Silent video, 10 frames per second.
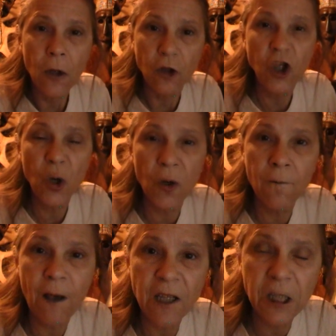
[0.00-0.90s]
to do an
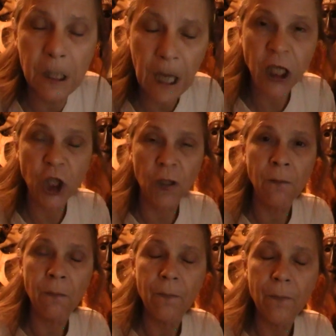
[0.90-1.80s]
investigation,